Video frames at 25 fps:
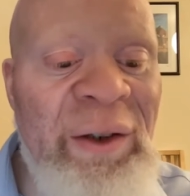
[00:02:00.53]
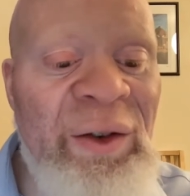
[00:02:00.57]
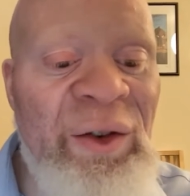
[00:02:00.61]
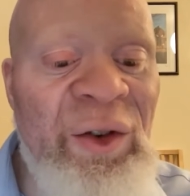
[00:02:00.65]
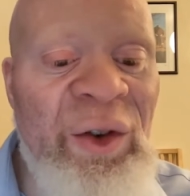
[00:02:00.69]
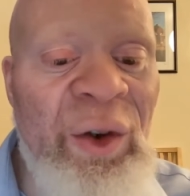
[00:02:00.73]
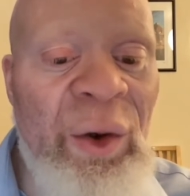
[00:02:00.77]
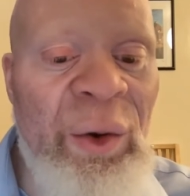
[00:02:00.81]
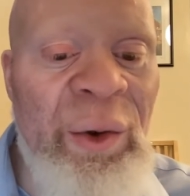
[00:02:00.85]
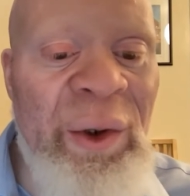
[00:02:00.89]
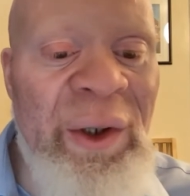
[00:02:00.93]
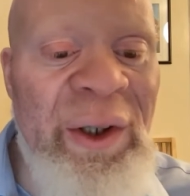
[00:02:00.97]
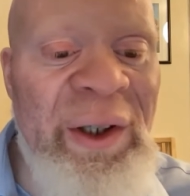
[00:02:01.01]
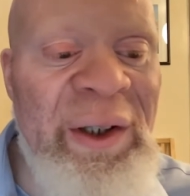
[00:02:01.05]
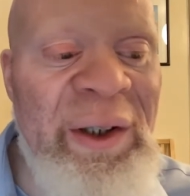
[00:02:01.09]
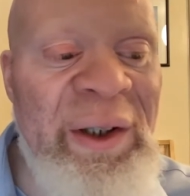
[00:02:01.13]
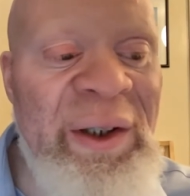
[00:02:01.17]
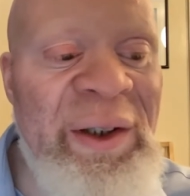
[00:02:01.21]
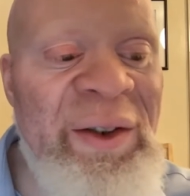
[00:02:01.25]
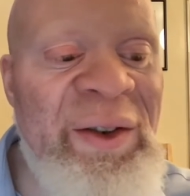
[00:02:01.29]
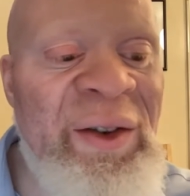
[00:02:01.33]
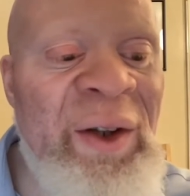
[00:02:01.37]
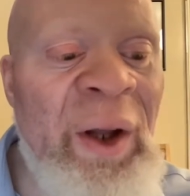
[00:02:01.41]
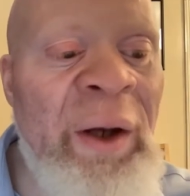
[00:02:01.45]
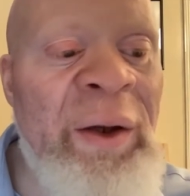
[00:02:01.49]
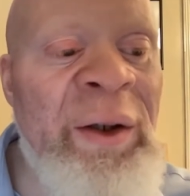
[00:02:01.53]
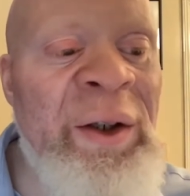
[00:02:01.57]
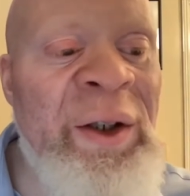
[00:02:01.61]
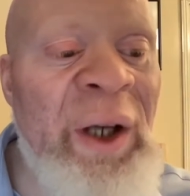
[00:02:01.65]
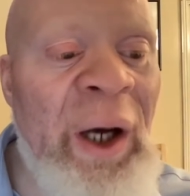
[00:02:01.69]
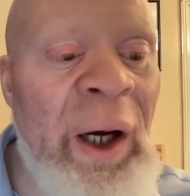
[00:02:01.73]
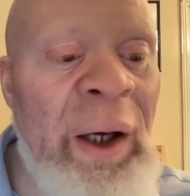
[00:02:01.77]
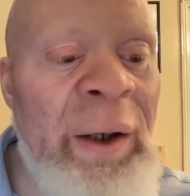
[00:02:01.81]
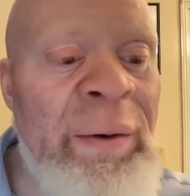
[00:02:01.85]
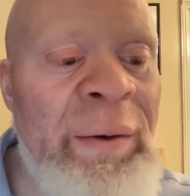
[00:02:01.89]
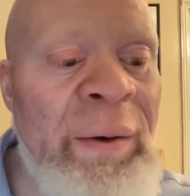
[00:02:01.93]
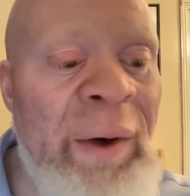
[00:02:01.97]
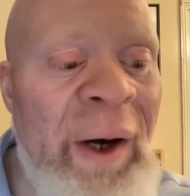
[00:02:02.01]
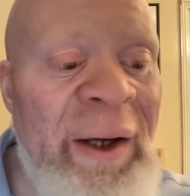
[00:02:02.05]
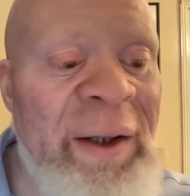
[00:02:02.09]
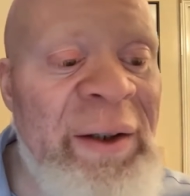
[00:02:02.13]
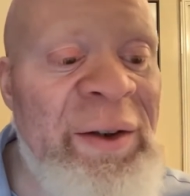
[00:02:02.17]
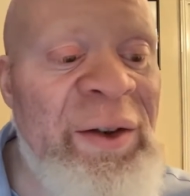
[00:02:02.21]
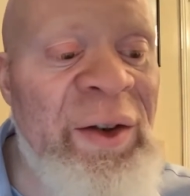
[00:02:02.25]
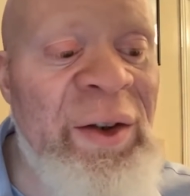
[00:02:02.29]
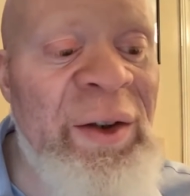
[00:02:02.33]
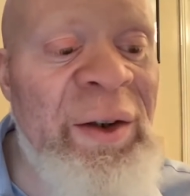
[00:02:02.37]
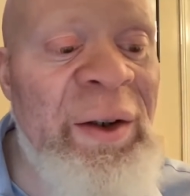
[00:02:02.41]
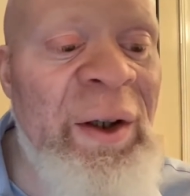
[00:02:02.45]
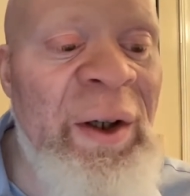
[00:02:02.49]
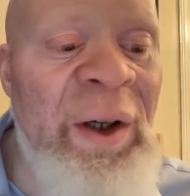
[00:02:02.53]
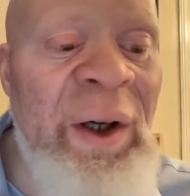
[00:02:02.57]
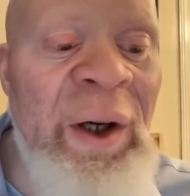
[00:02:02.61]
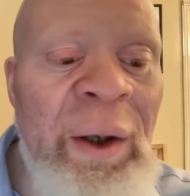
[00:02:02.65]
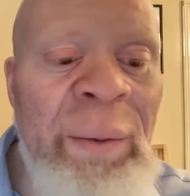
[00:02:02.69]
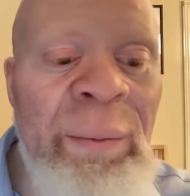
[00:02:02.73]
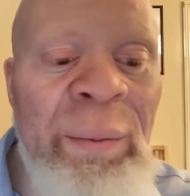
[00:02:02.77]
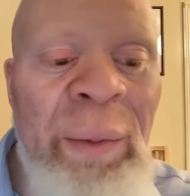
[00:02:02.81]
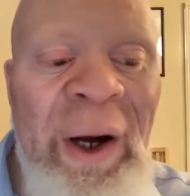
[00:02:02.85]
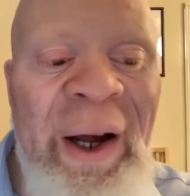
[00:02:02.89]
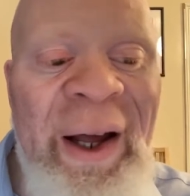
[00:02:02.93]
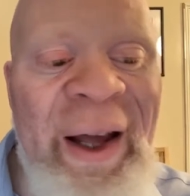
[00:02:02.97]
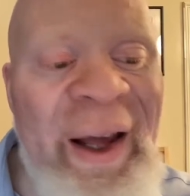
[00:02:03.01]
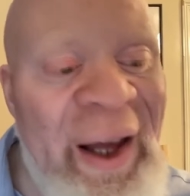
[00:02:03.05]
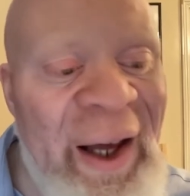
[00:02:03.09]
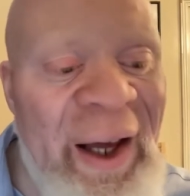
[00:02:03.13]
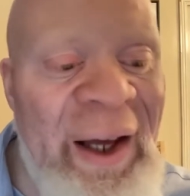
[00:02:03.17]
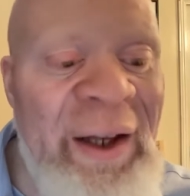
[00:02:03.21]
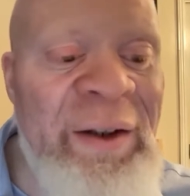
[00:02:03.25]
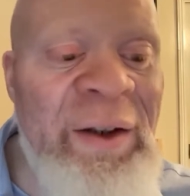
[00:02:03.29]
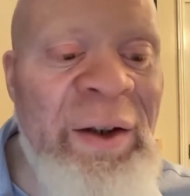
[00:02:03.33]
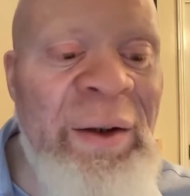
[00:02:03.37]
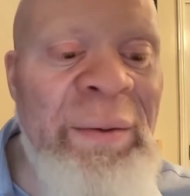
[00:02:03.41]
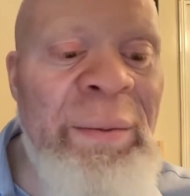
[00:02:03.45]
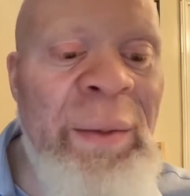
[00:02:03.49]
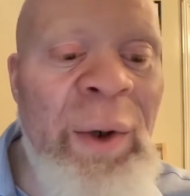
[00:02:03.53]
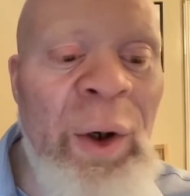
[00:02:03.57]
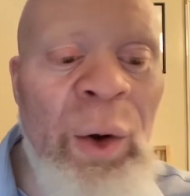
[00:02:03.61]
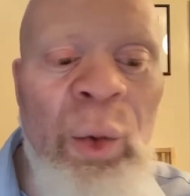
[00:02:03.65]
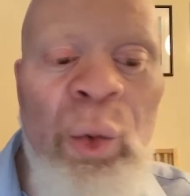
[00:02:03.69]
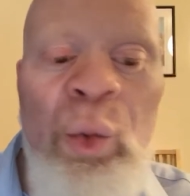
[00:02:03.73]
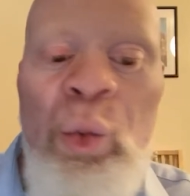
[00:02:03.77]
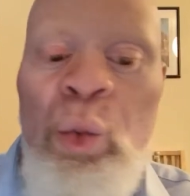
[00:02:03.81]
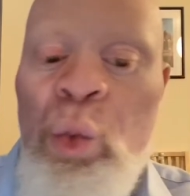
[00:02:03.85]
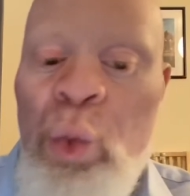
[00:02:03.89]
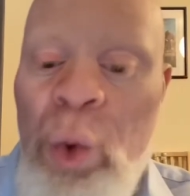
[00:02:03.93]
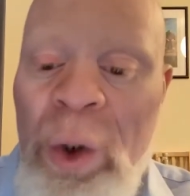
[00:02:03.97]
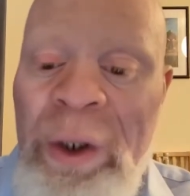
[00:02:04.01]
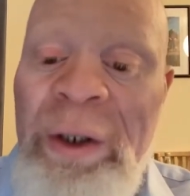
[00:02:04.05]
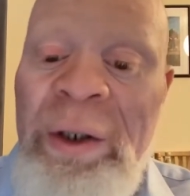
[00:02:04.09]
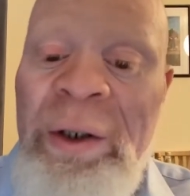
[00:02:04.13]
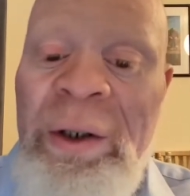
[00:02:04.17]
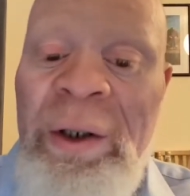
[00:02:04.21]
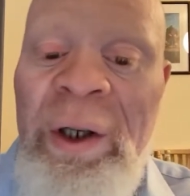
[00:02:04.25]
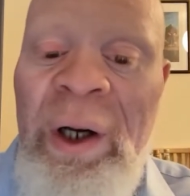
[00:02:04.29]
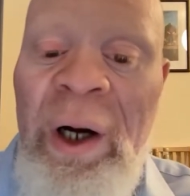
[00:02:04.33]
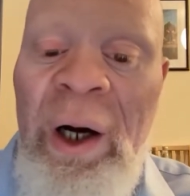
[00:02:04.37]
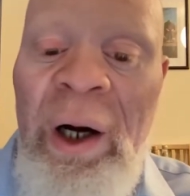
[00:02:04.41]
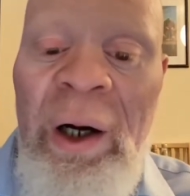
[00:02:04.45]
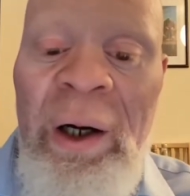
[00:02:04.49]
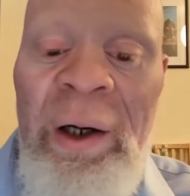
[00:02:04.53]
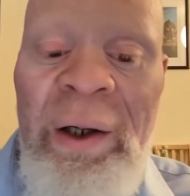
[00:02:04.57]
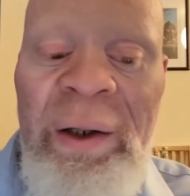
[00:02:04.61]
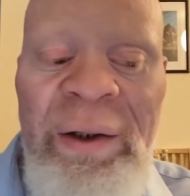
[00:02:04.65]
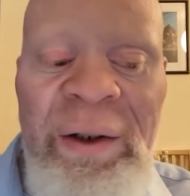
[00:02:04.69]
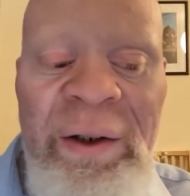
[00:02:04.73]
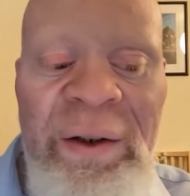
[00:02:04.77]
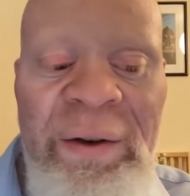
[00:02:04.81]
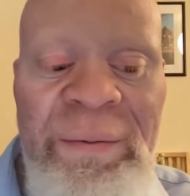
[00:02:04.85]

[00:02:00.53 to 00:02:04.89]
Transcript: So it is directed by Adam Wingard.